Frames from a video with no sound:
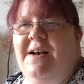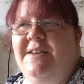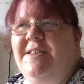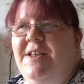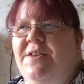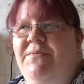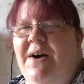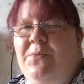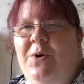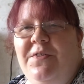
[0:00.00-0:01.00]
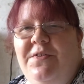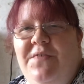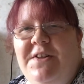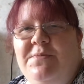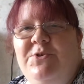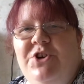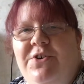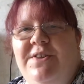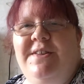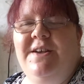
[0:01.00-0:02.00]
I'd say the vast
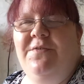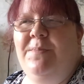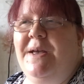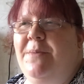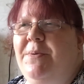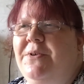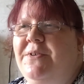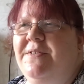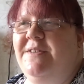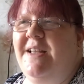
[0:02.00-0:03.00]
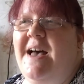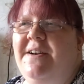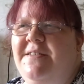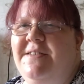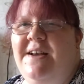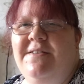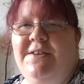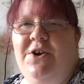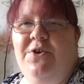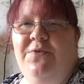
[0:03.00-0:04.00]
majority of people, the kind of styles
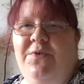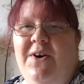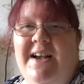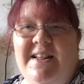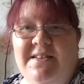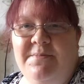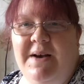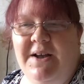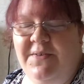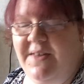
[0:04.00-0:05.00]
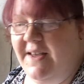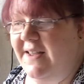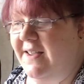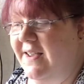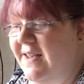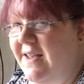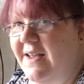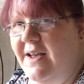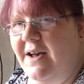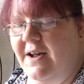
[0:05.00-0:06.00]
they go for, isn't my thing.
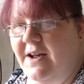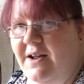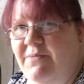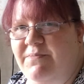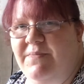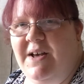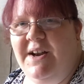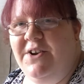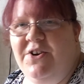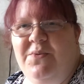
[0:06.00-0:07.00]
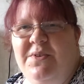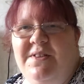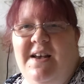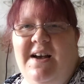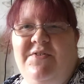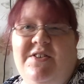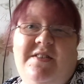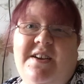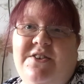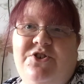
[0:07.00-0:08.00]
And I don't want to have to
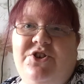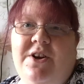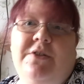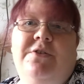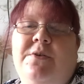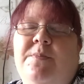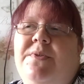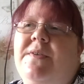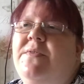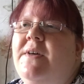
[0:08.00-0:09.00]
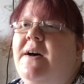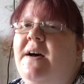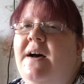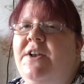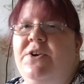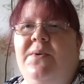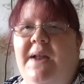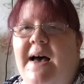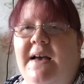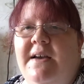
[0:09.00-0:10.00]
stitch on something that I don't
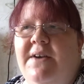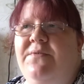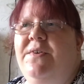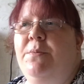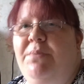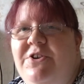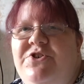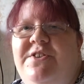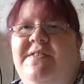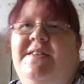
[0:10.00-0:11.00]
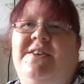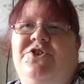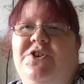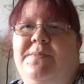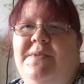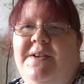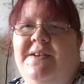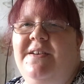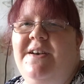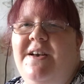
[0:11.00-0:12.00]
like and feel pressured to stitch it.
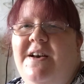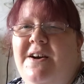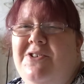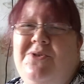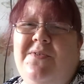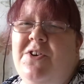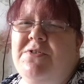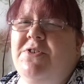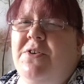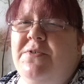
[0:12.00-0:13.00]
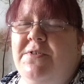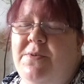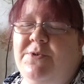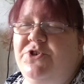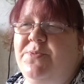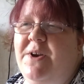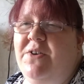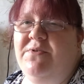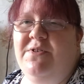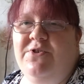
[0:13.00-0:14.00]
And also, I've got so much of my
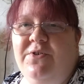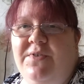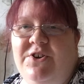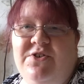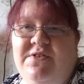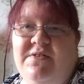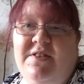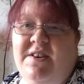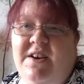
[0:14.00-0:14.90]
own stuff. I just